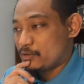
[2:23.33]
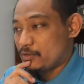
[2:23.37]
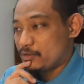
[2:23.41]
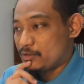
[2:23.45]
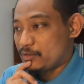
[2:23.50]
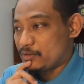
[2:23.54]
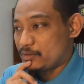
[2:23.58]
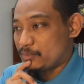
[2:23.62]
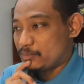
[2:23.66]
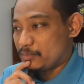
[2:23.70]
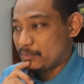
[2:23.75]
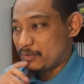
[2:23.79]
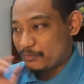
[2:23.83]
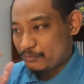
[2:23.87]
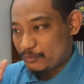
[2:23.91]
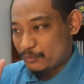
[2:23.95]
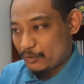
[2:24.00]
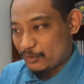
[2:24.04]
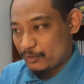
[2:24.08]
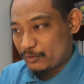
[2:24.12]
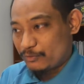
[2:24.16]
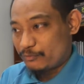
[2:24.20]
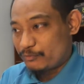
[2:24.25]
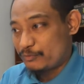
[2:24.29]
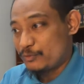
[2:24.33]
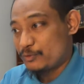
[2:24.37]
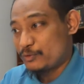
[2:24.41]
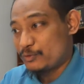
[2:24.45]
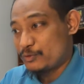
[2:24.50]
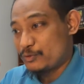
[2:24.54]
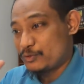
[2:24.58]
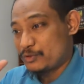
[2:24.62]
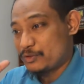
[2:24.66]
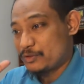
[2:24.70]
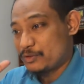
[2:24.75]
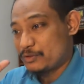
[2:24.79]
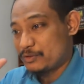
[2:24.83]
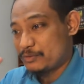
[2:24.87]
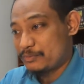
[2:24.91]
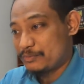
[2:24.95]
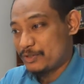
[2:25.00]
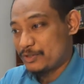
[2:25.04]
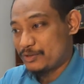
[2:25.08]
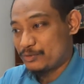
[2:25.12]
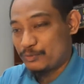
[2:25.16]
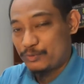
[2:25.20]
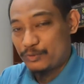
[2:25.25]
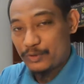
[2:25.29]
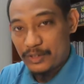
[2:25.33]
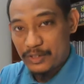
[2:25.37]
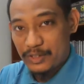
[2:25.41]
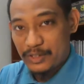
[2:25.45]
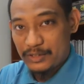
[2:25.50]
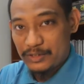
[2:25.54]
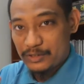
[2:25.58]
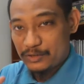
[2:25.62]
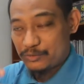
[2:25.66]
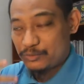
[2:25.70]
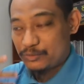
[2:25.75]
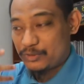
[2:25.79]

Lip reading: If you are confused, make sure you ask